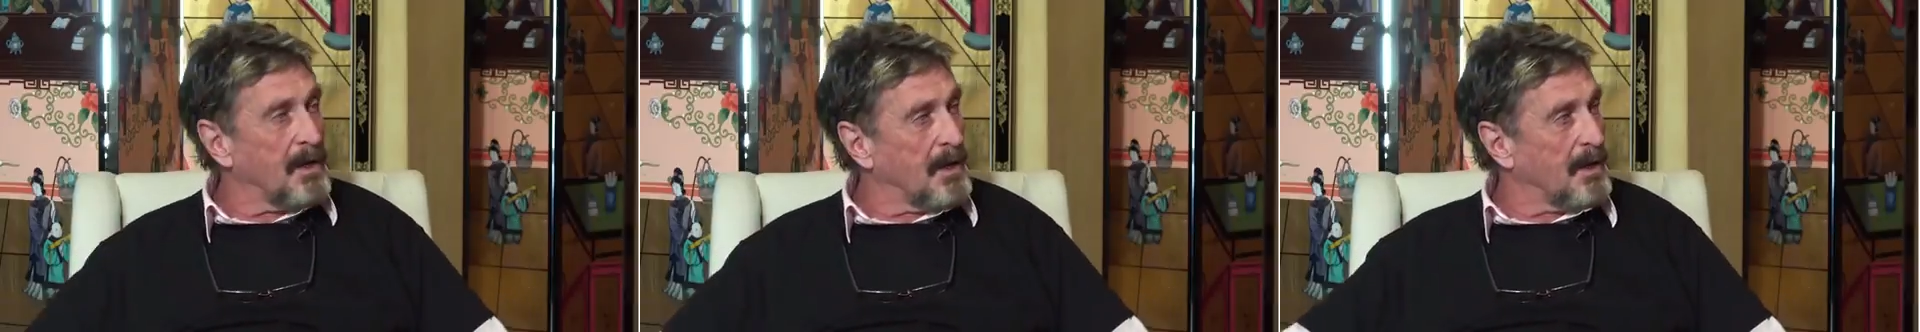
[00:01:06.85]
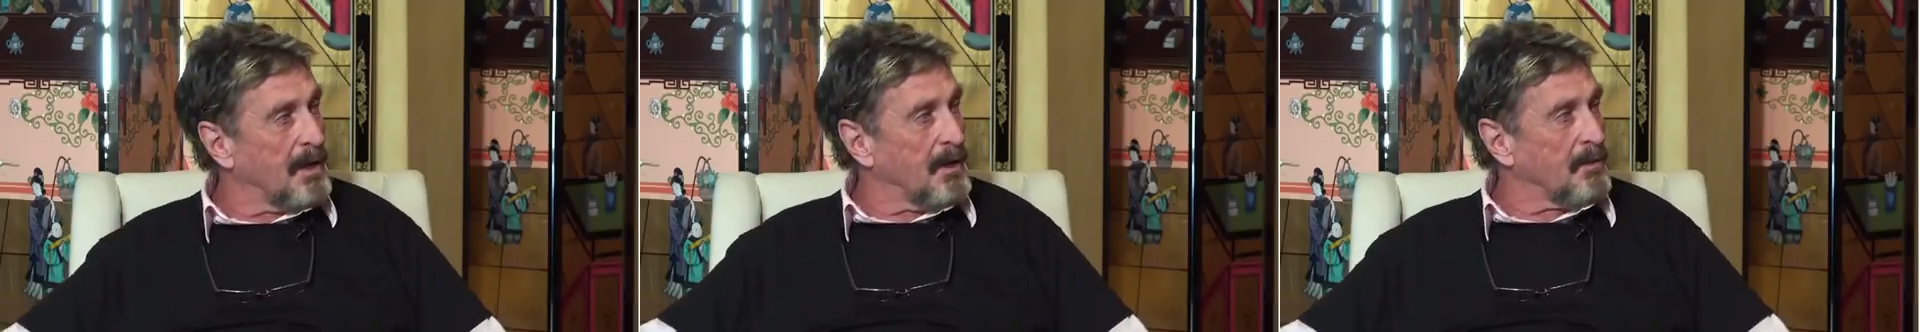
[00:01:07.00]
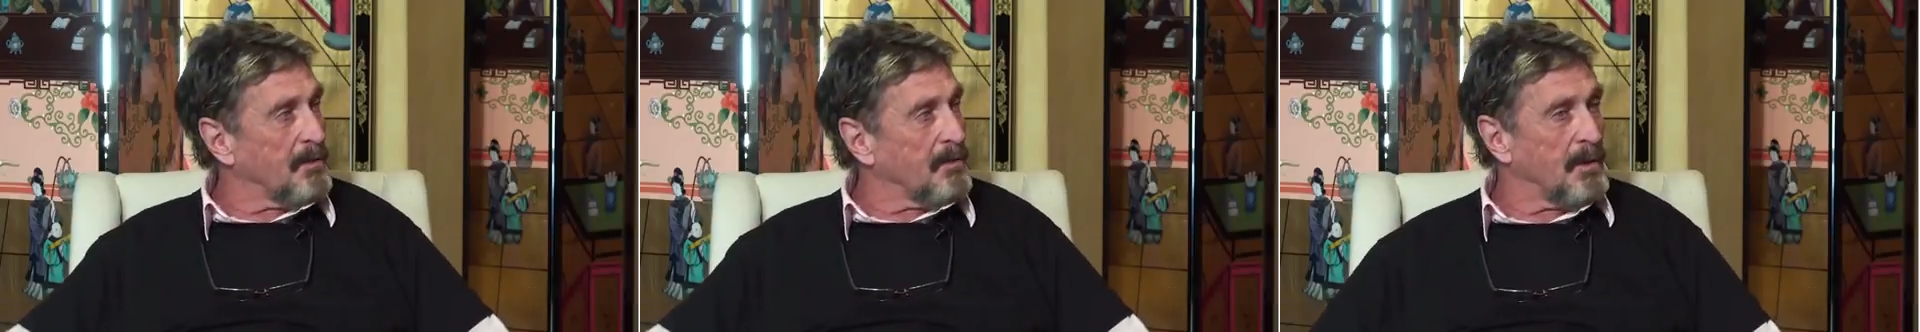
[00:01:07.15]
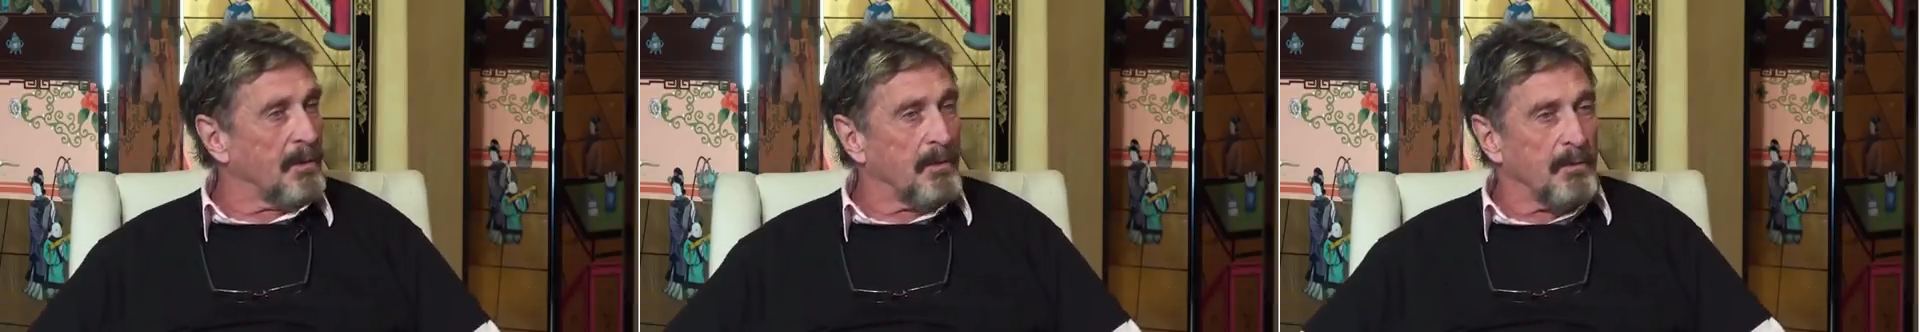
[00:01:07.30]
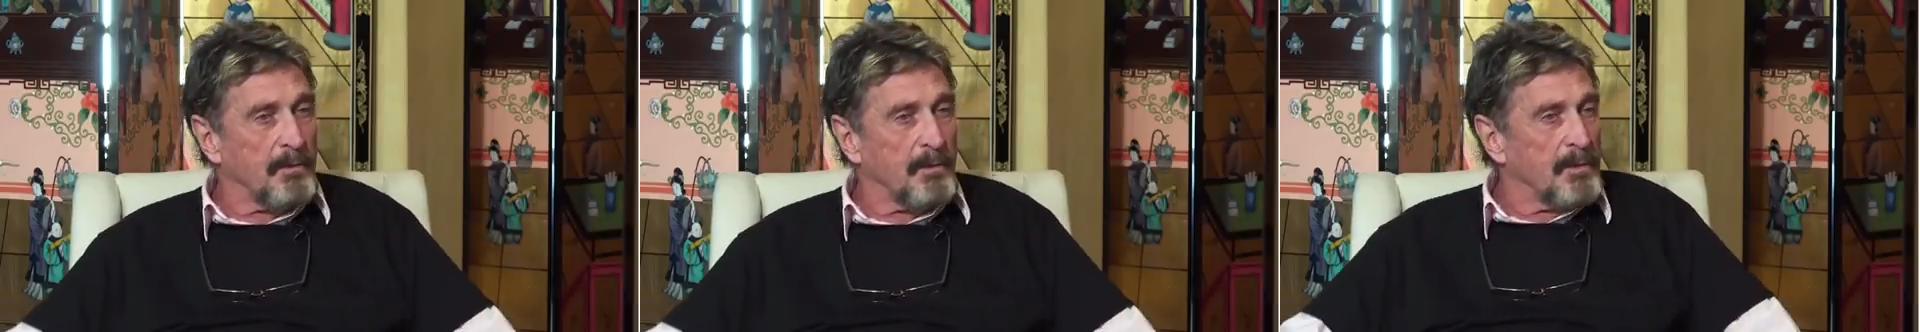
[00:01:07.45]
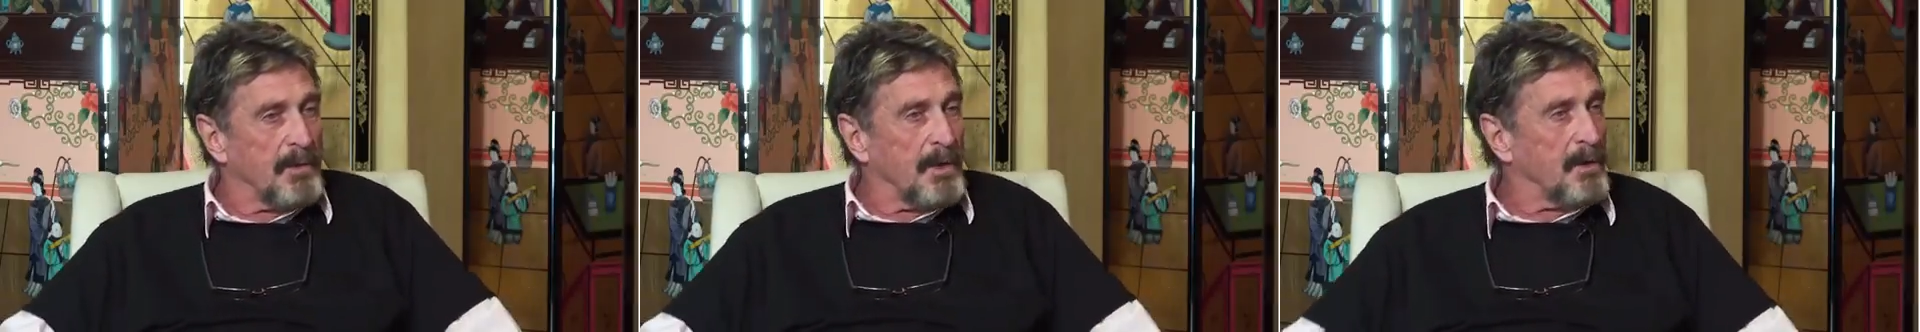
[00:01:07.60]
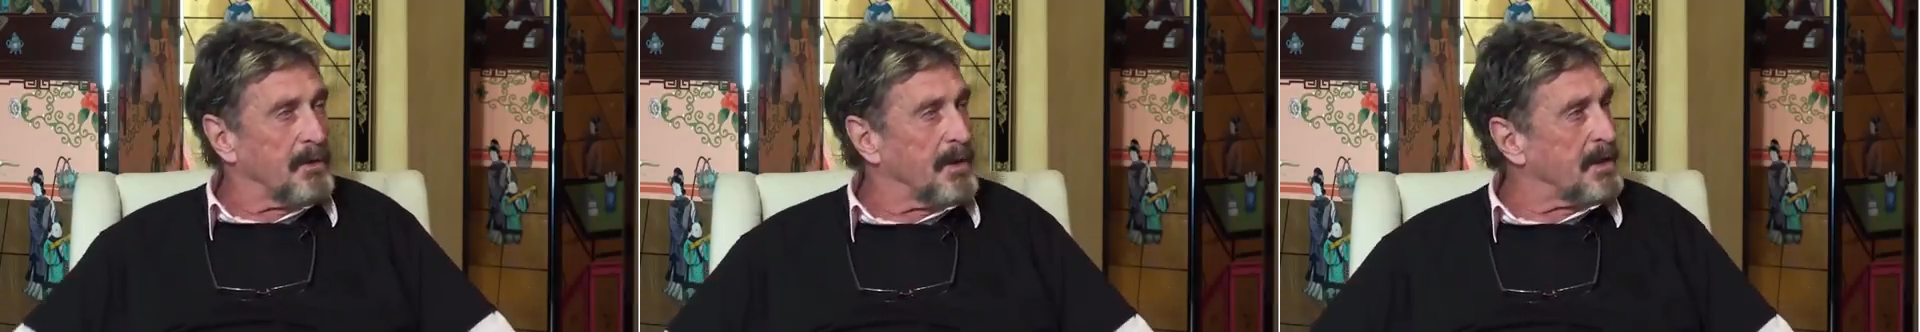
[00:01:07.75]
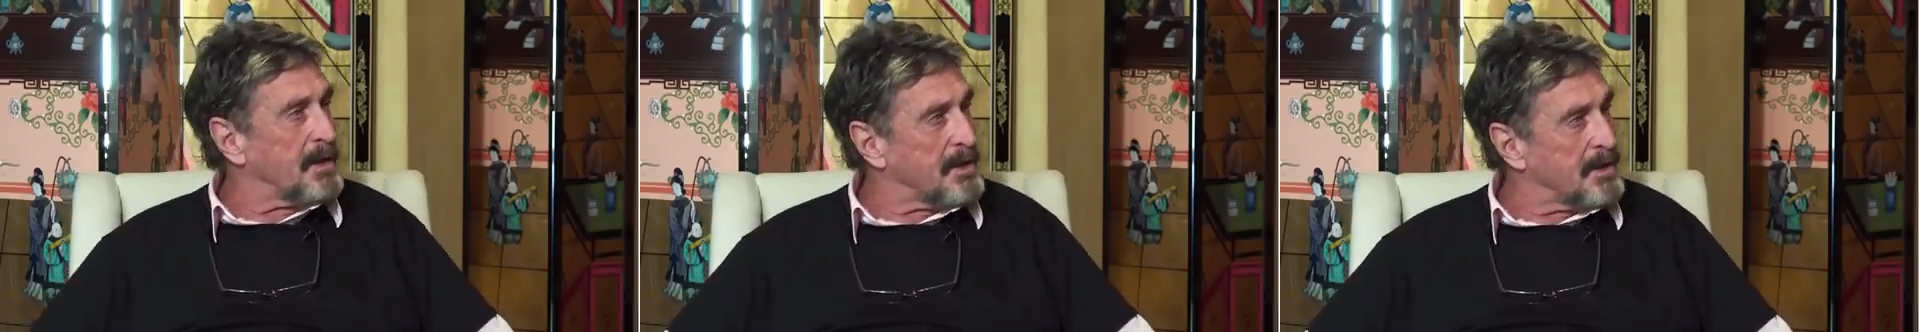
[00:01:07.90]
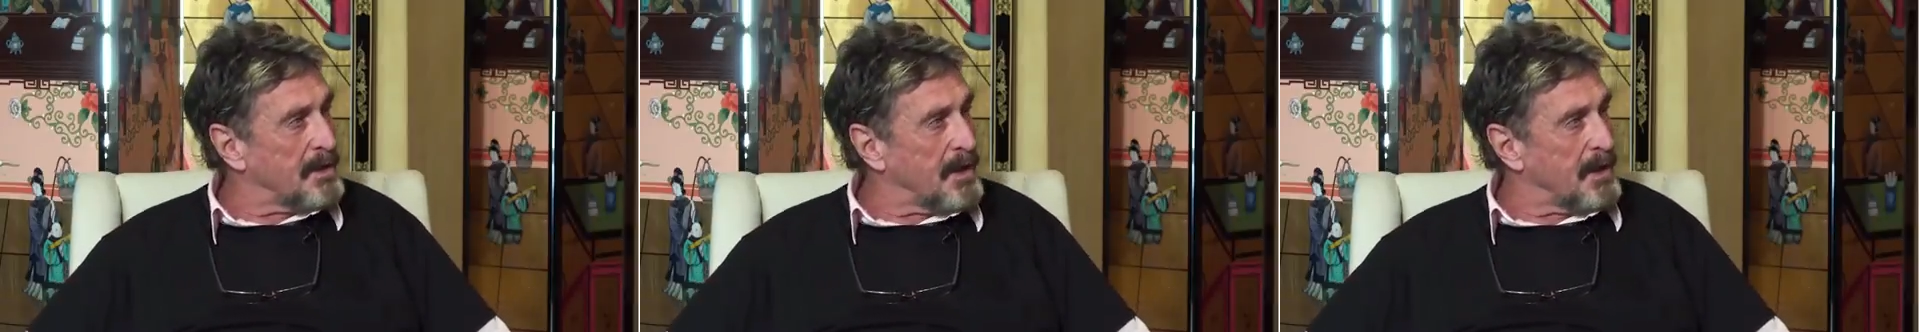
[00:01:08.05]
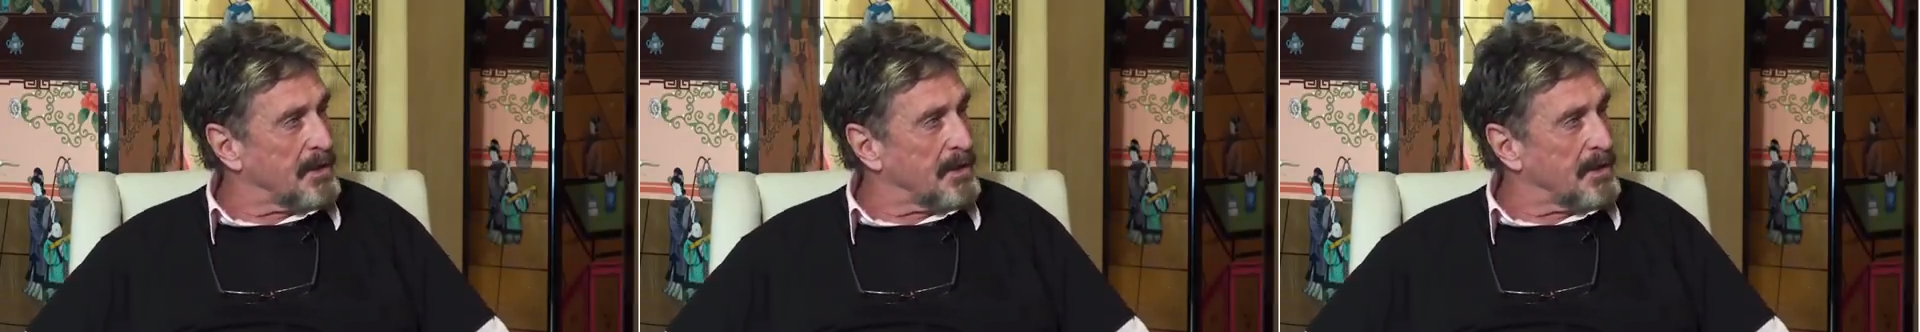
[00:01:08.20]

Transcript: No, that's